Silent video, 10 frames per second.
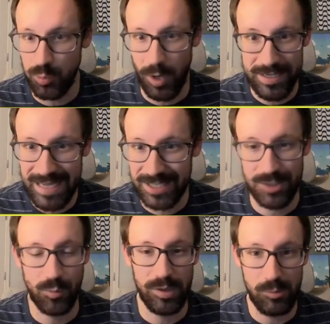1 decks that
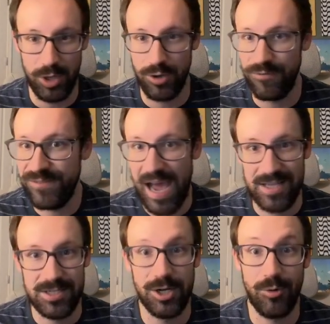really want to go
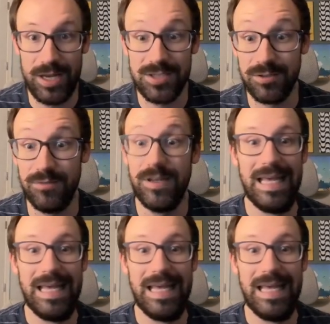fast and aggressive,